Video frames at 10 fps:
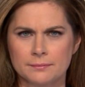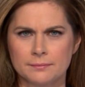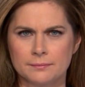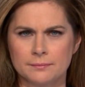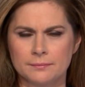
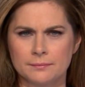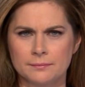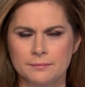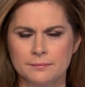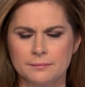
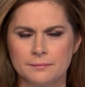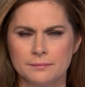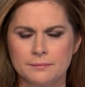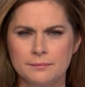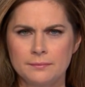
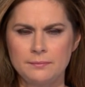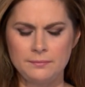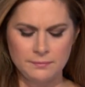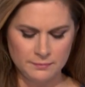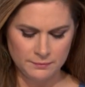
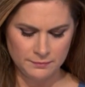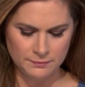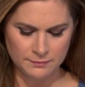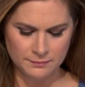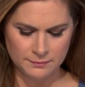
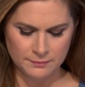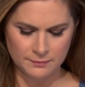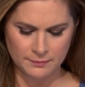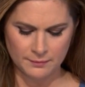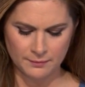
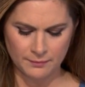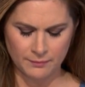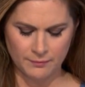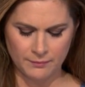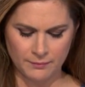No words are spoken by the person on screen.